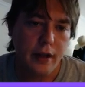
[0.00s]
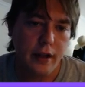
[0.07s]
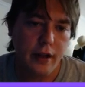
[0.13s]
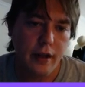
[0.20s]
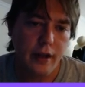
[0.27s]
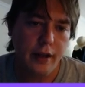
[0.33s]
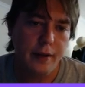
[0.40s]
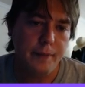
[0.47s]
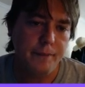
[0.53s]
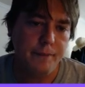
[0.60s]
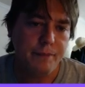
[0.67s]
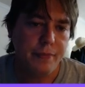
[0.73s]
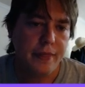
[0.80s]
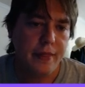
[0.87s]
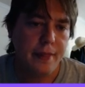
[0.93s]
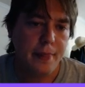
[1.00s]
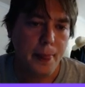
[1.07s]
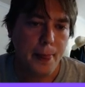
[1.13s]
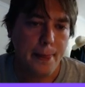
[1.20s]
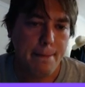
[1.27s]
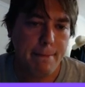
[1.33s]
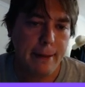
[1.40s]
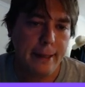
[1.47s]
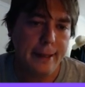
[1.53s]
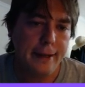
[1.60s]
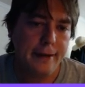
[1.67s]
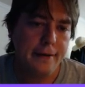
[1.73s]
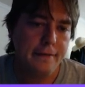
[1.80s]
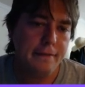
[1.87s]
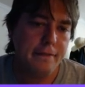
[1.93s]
But